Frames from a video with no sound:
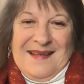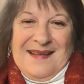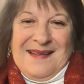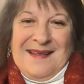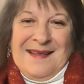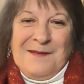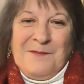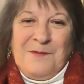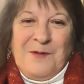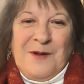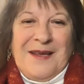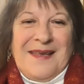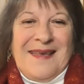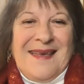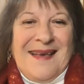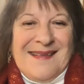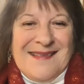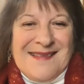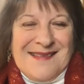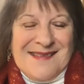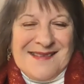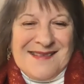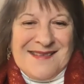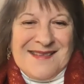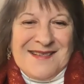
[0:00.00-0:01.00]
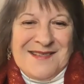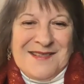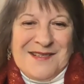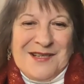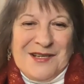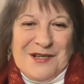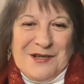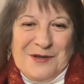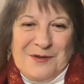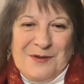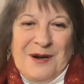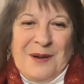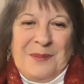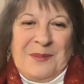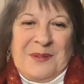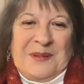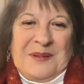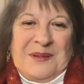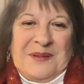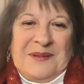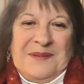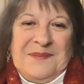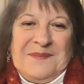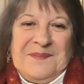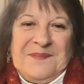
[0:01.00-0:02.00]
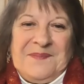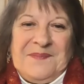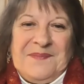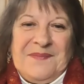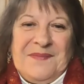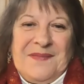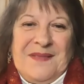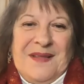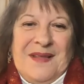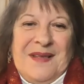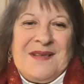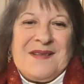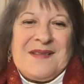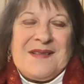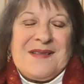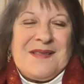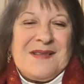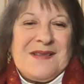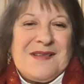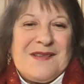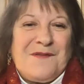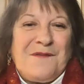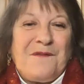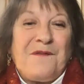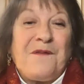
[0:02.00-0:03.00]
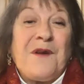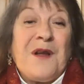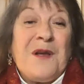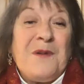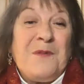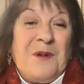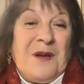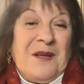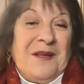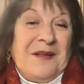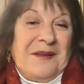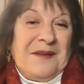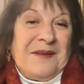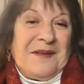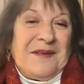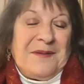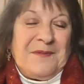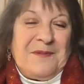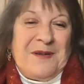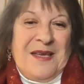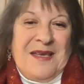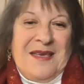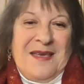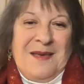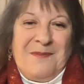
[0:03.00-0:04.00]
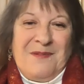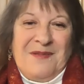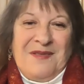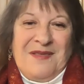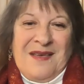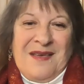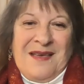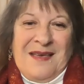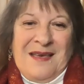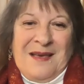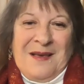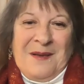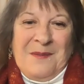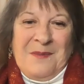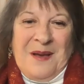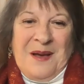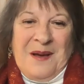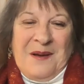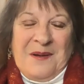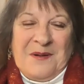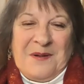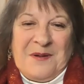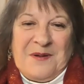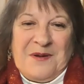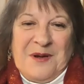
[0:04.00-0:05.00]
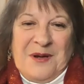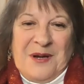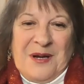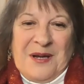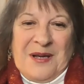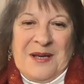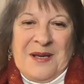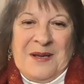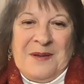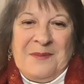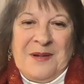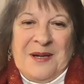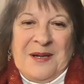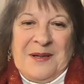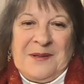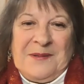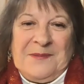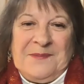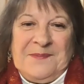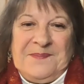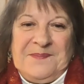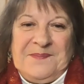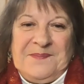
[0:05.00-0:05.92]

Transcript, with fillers: And what gets us into trouble is this free will that we keep thinking about or talking about.